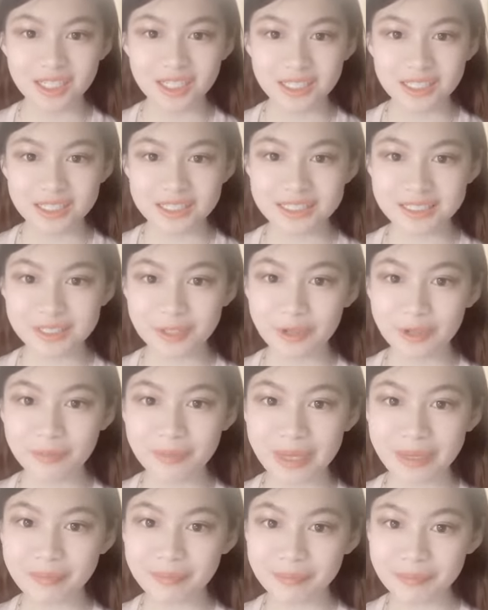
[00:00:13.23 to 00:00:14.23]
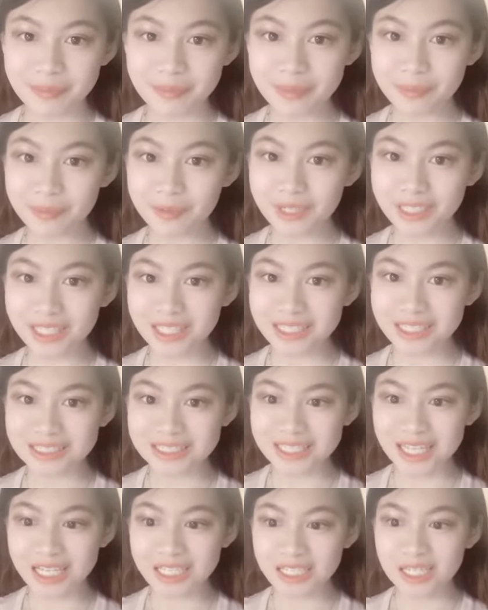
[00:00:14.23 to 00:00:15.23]
So my main point is
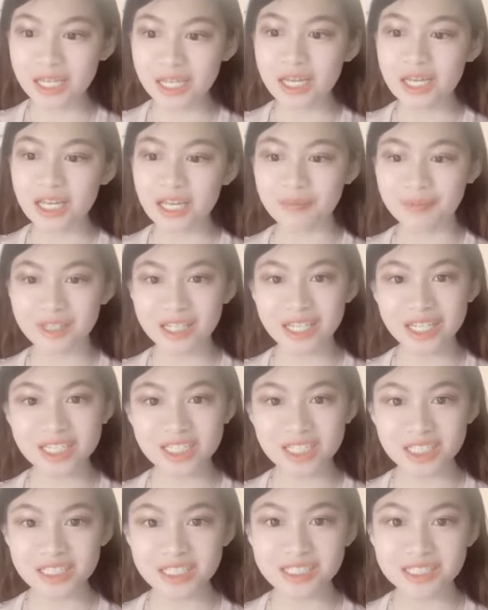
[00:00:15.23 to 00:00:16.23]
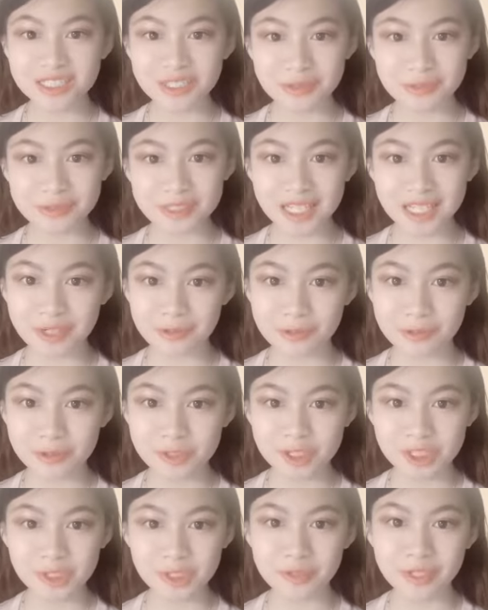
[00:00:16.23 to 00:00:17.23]
that communication skills are
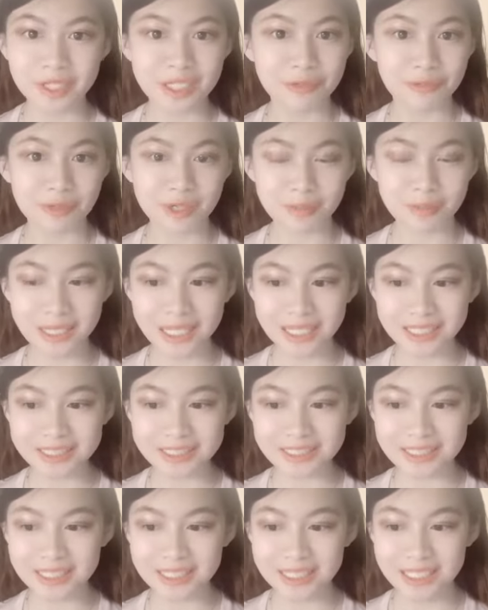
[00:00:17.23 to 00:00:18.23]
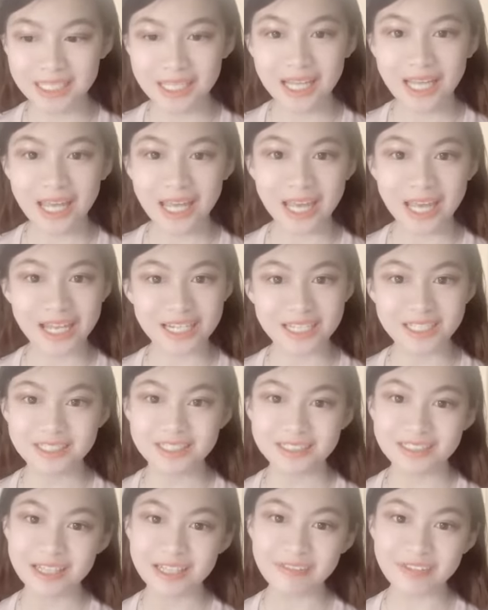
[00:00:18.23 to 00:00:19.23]
crucial in the workplace. And the
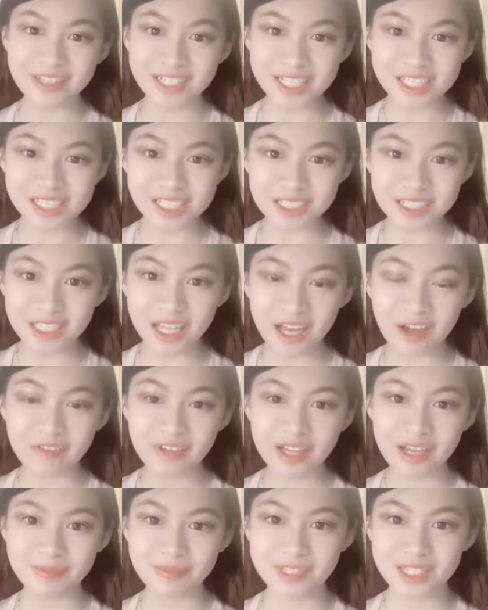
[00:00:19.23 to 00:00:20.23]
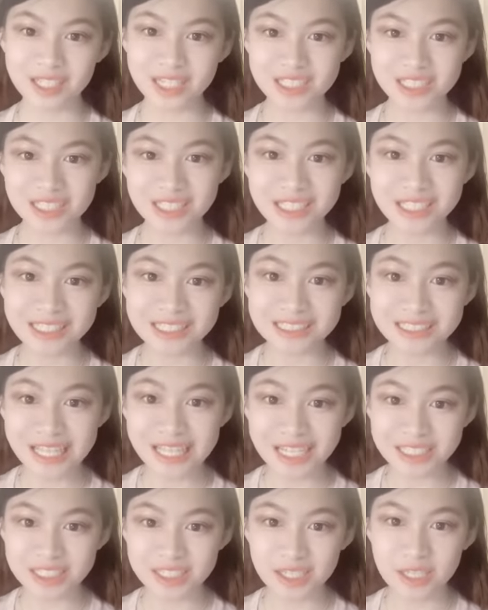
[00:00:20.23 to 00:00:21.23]
definition of communication is
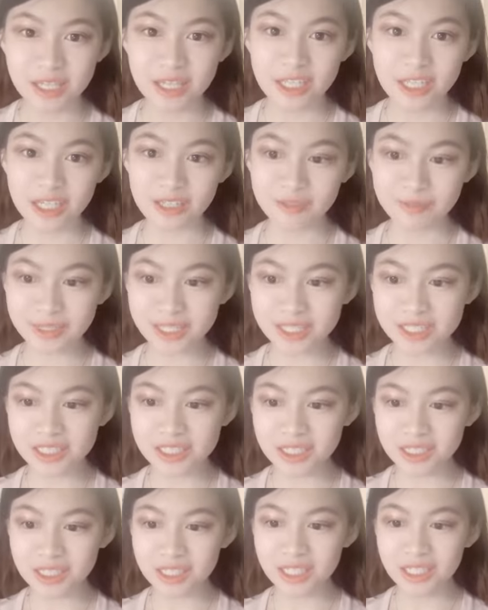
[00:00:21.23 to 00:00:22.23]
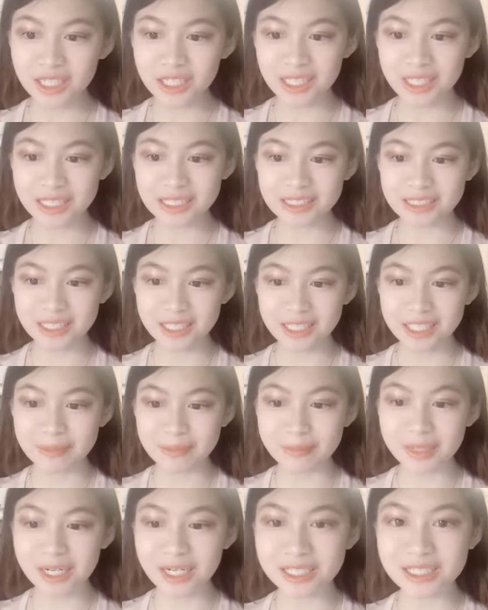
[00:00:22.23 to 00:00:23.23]
that communication is the
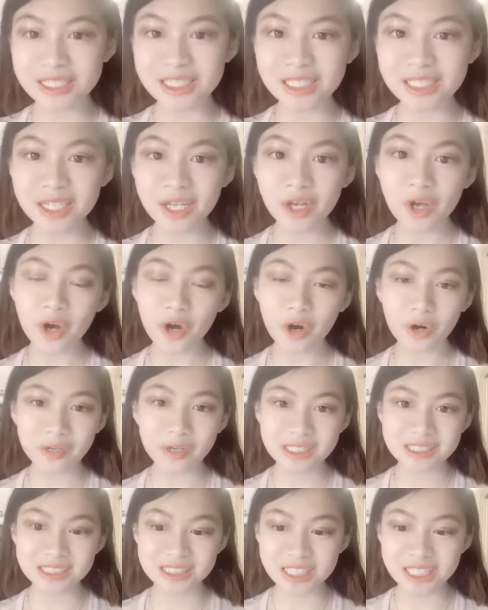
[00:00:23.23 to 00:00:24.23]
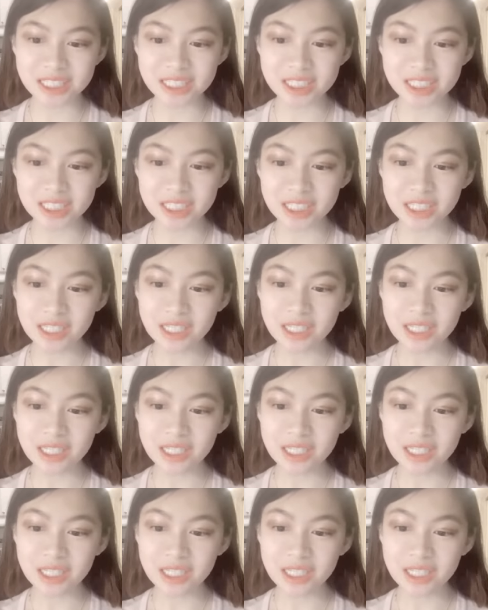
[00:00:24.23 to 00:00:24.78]
imparting or exchanging